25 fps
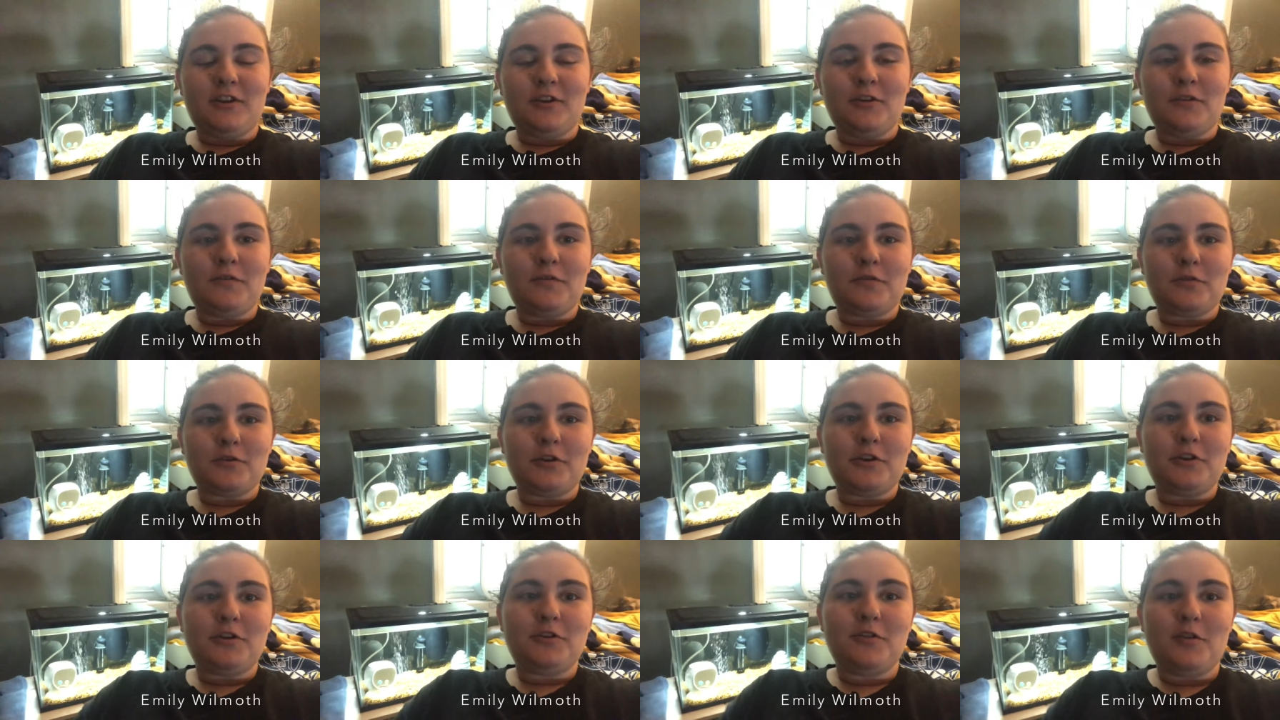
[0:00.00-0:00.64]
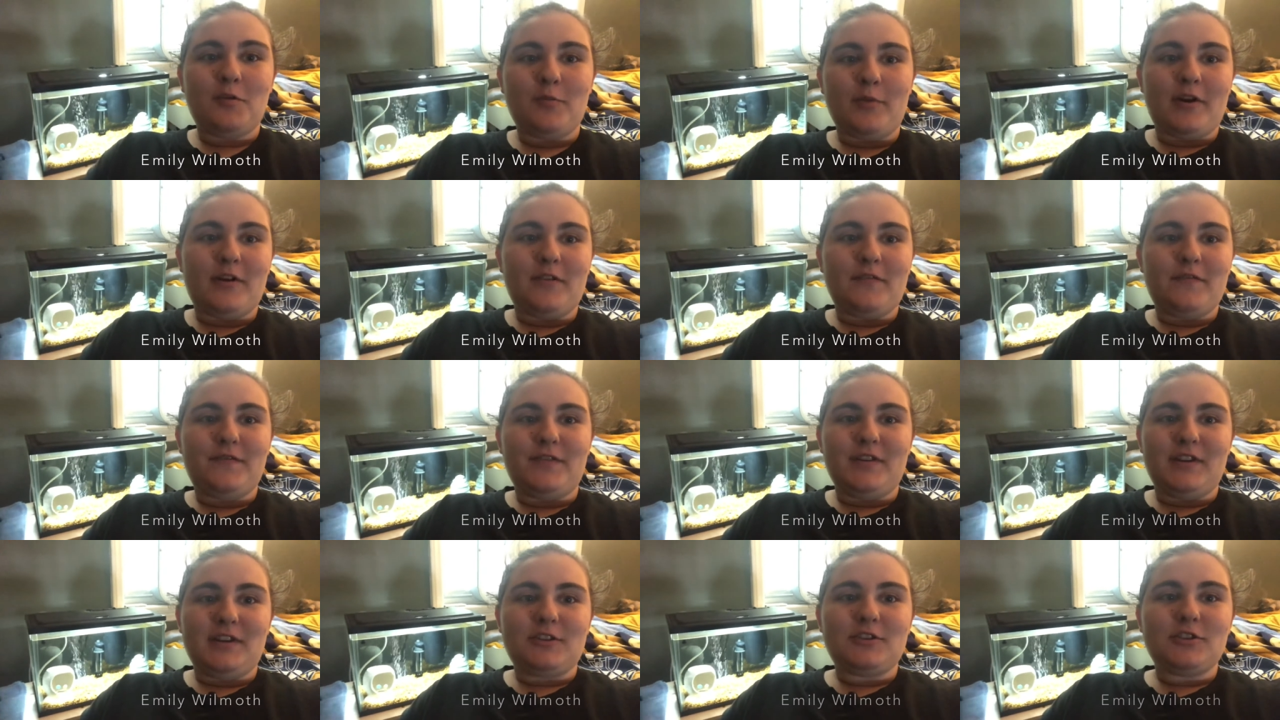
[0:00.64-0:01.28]
for you about
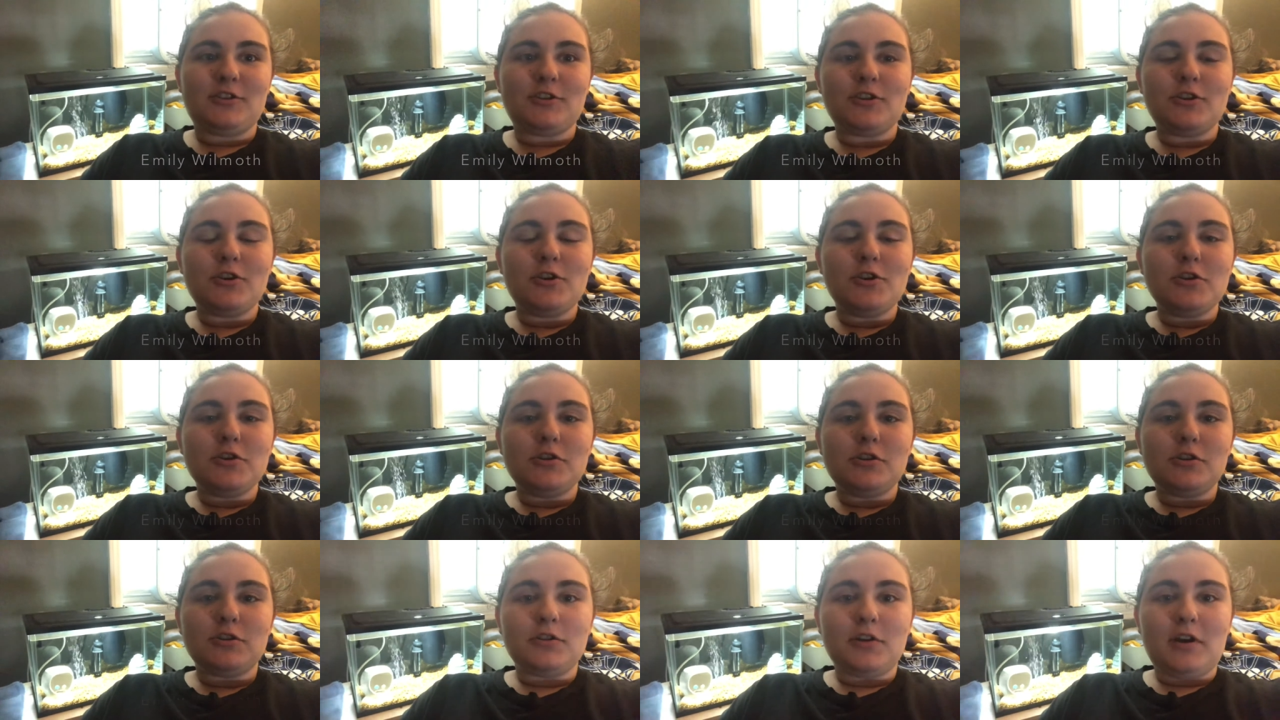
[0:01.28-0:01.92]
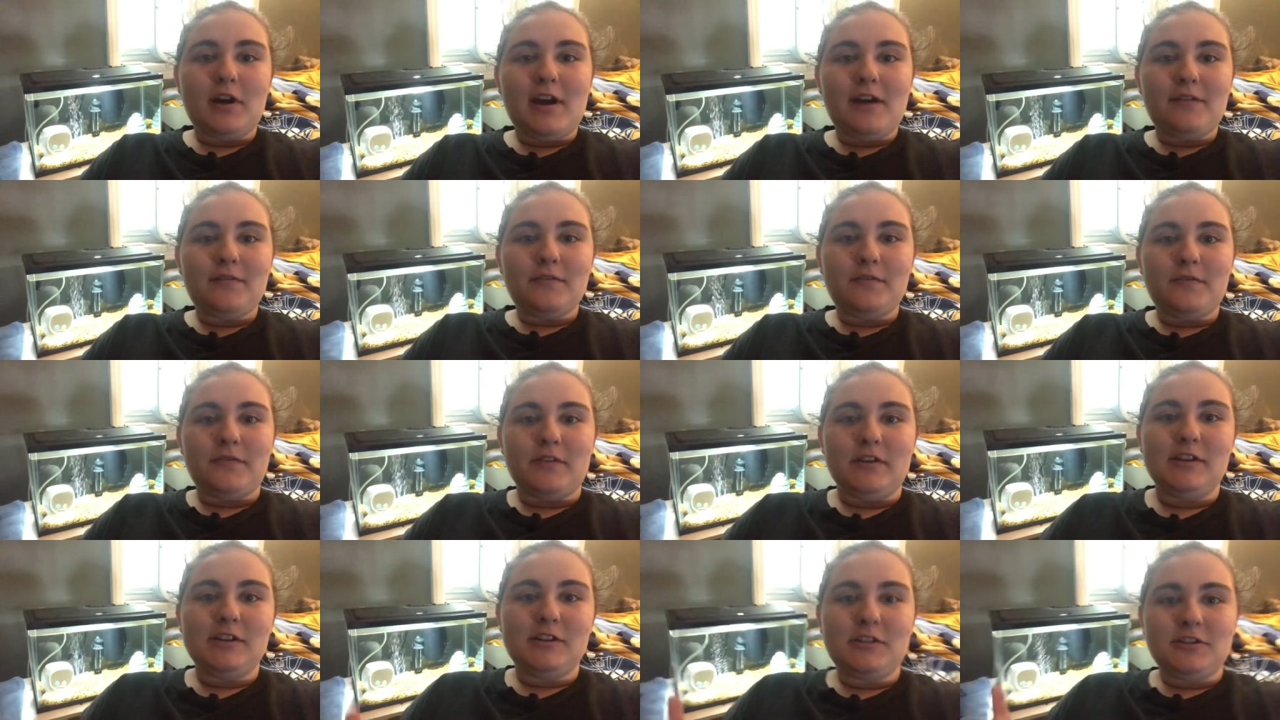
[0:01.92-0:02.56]
fish. So I have a
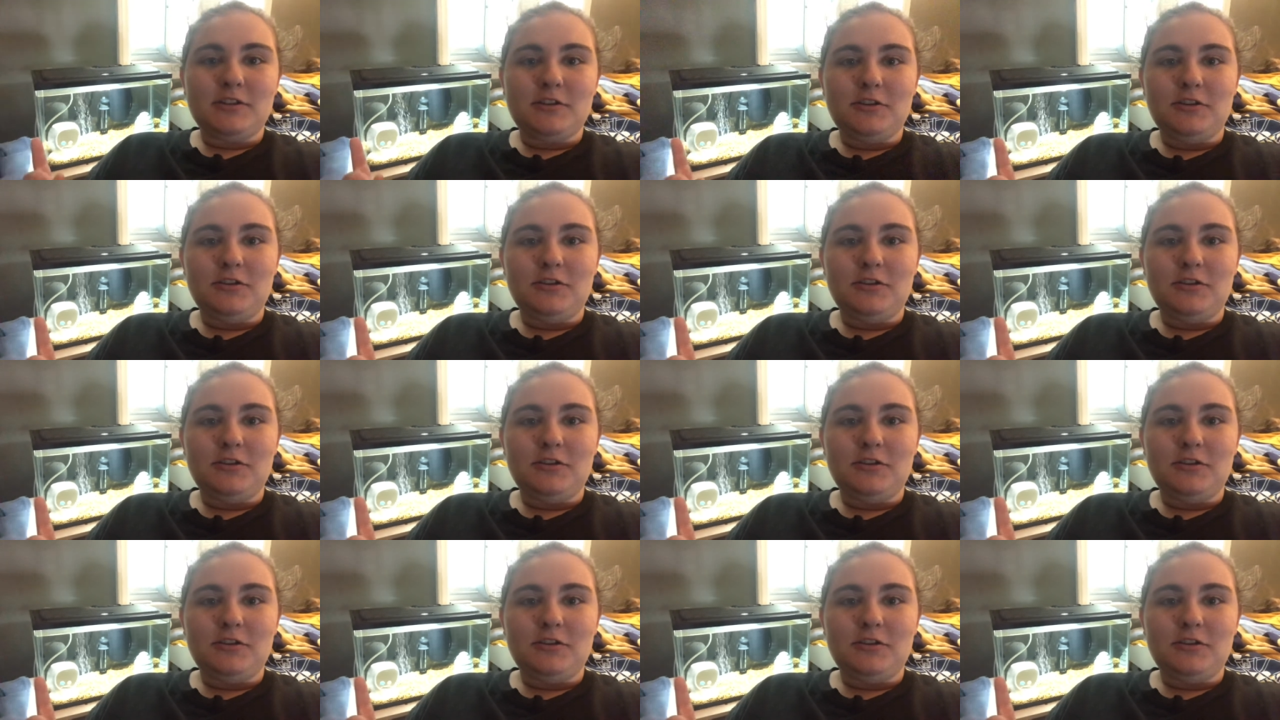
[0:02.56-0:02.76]
fish.